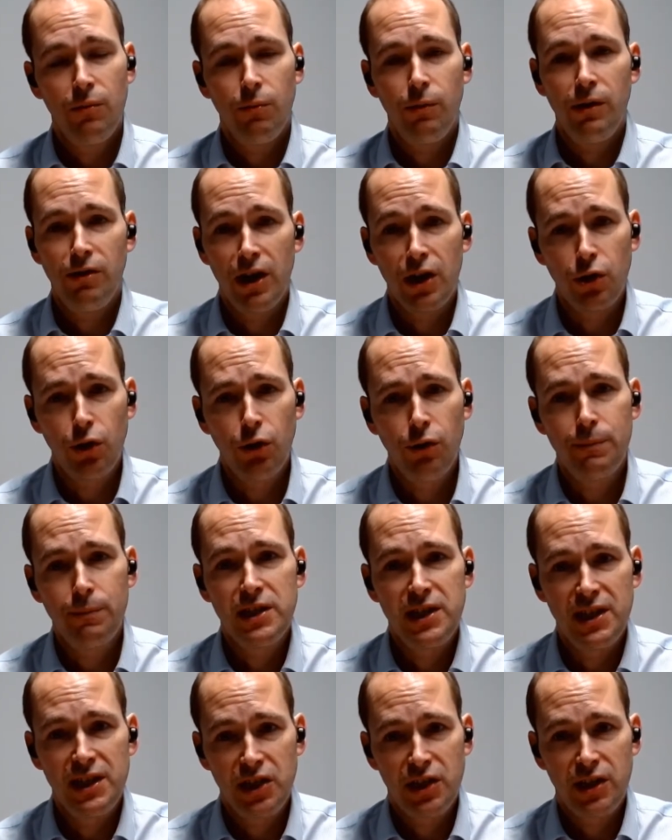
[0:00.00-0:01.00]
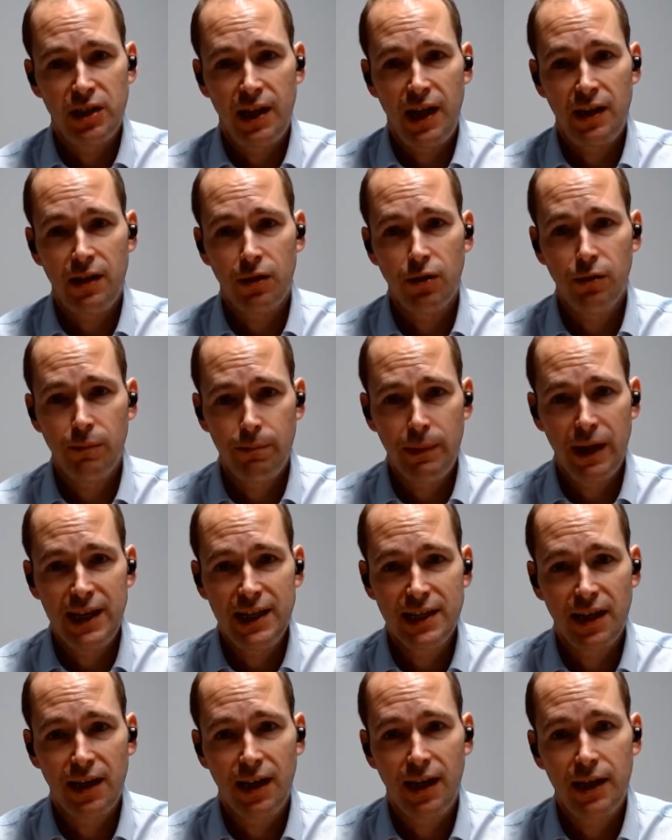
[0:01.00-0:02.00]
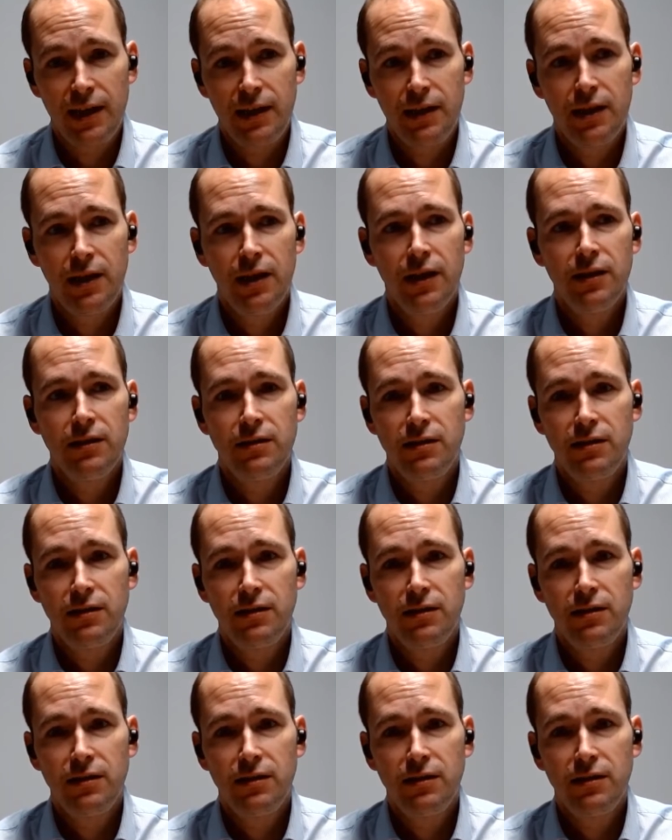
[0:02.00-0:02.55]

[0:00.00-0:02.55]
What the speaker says: we're at a good position and a good baseline